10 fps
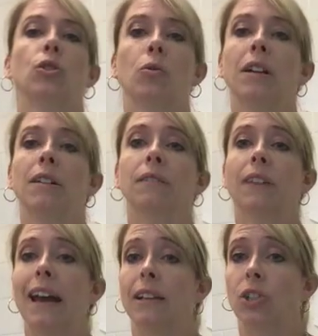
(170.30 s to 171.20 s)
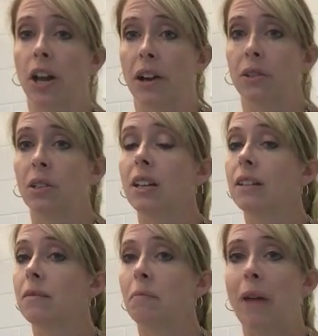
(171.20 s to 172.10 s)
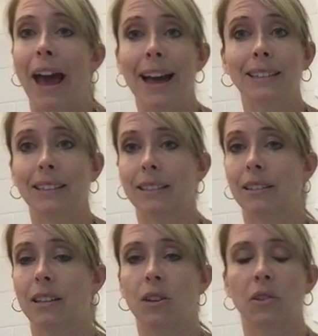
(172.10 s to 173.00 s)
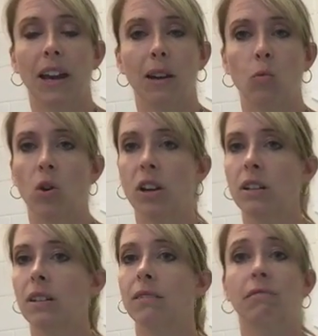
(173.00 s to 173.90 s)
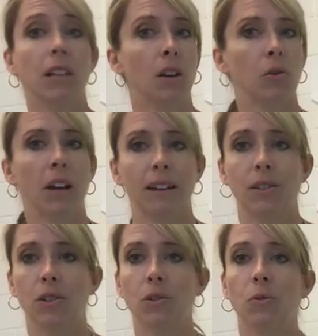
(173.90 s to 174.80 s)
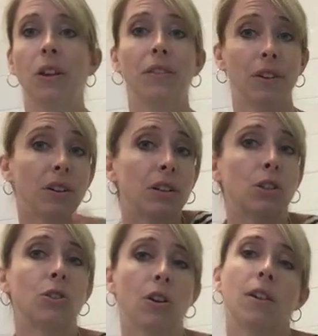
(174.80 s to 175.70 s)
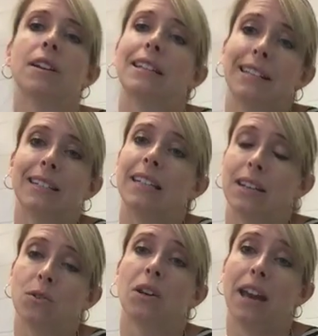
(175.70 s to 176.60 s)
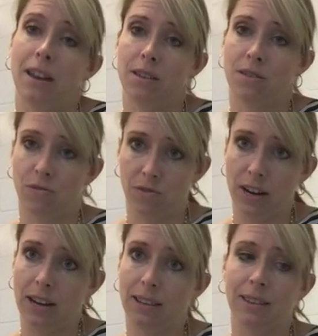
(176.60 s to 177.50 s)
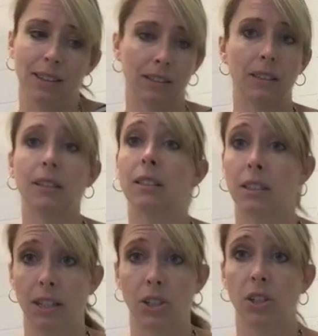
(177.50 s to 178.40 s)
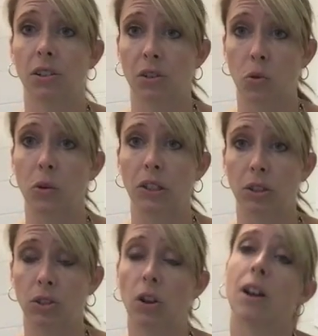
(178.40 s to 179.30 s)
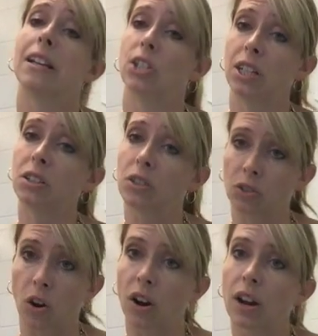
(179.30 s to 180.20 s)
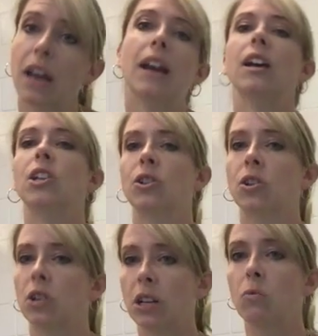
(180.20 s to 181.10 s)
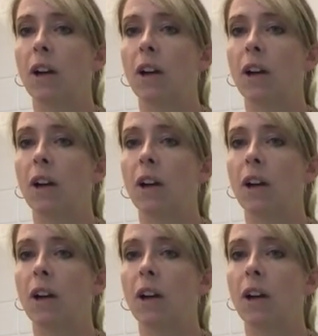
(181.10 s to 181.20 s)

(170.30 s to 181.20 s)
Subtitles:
So if a child passes DOK1, DOK2, they're going to start in a DOK3. This is the station they're going to start. And chances are you're going